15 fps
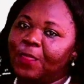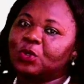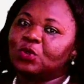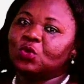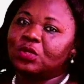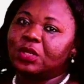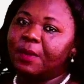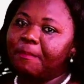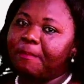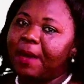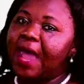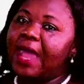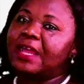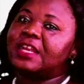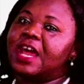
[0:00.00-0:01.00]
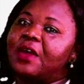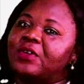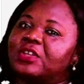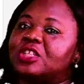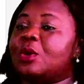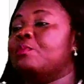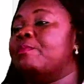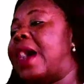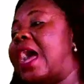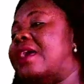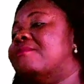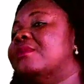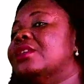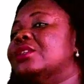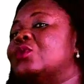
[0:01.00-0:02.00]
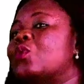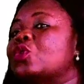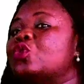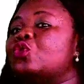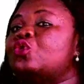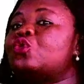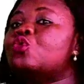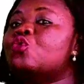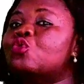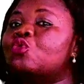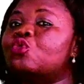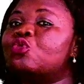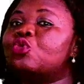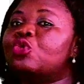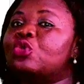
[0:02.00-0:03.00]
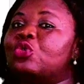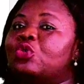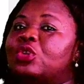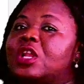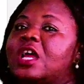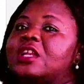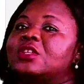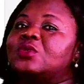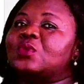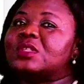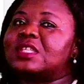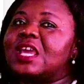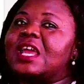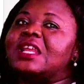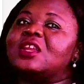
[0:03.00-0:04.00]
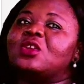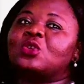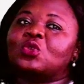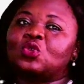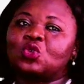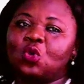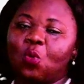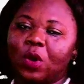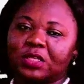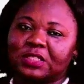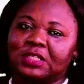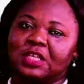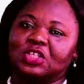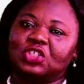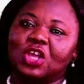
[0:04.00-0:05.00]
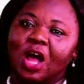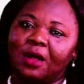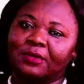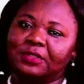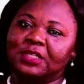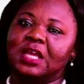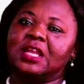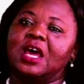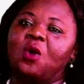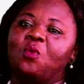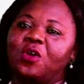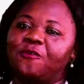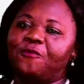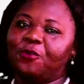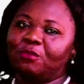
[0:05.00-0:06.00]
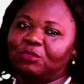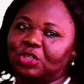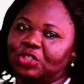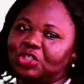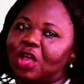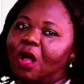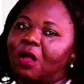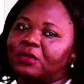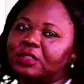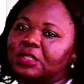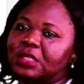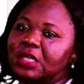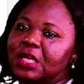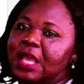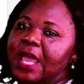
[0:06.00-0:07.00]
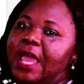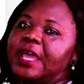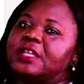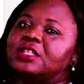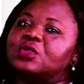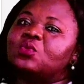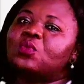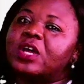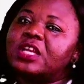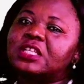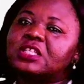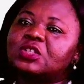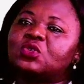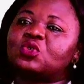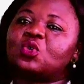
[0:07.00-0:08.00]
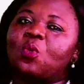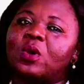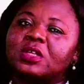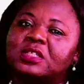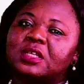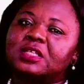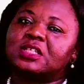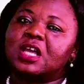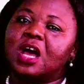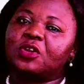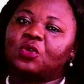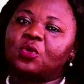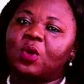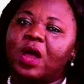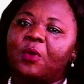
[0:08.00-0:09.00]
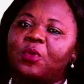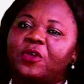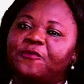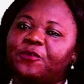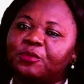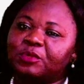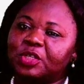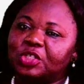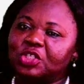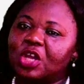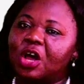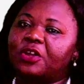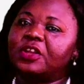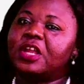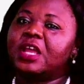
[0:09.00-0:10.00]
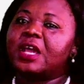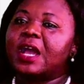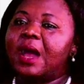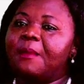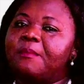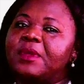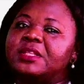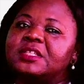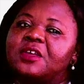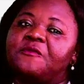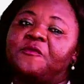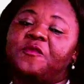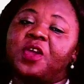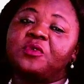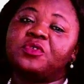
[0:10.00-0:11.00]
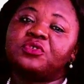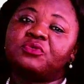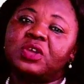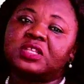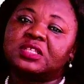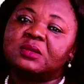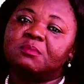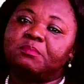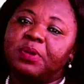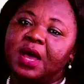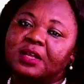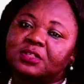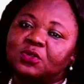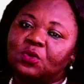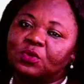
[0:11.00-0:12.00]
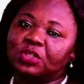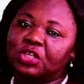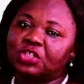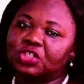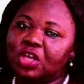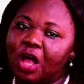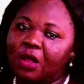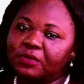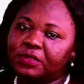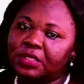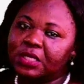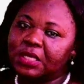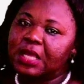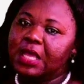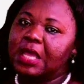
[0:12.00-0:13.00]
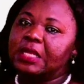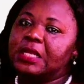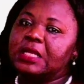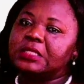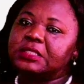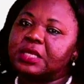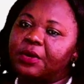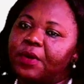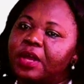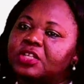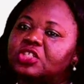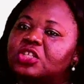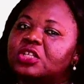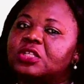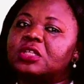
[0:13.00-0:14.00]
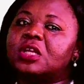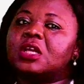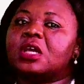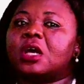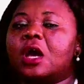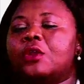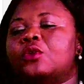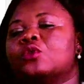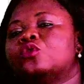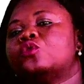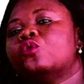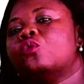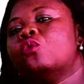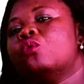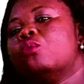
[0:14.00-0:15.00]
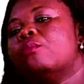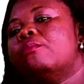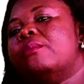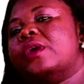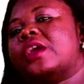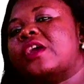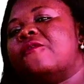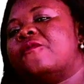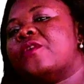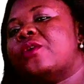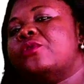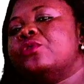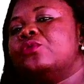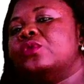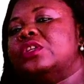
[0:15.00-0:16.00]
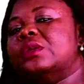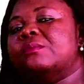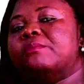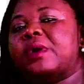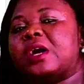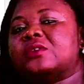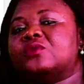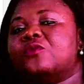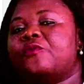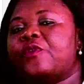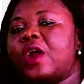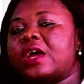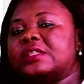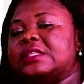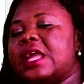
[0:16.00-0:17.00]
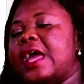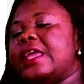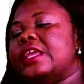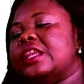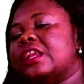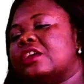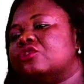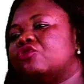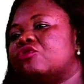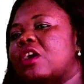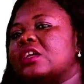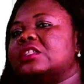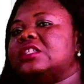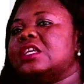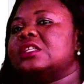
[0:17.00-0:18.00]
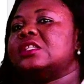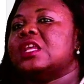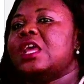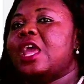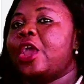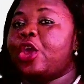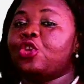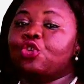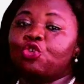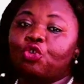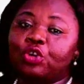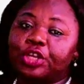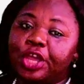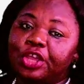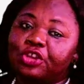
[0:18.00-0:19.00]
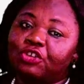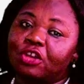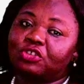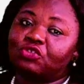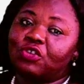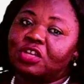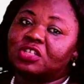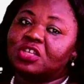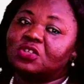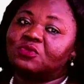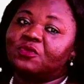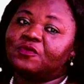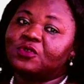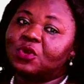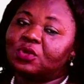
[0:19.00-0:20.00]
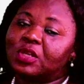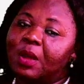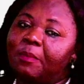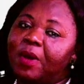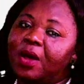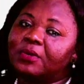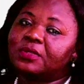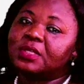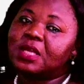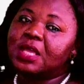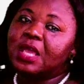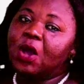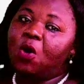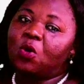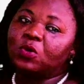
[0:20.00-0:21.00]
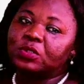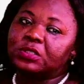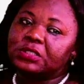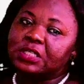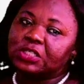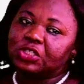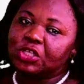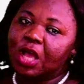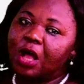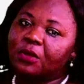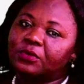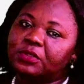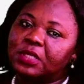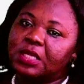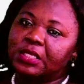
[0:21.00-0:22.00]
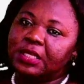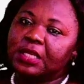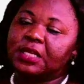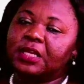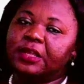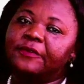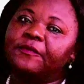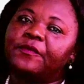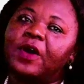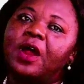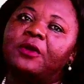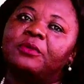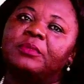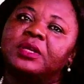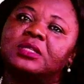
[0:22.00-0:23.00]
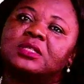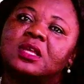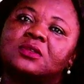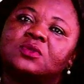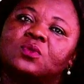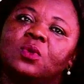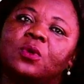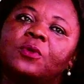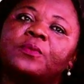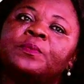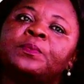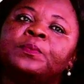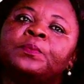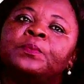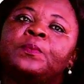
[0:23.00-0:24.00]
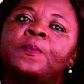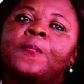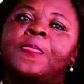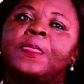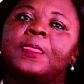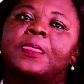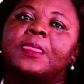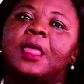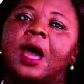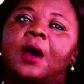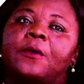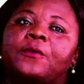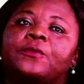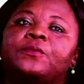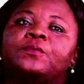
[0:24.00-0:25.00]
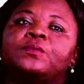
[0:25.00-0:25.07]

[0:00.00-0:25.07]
So the bidirection, bi means what? 2. That is, we said towards the child and away from the child. And when it is towards the child or away from the child, can make a very great impact on the child. And the interaction can also make a very good impact so far as their inner structures. And you know the inner structures we've talked about on the child and the environment as well. Now,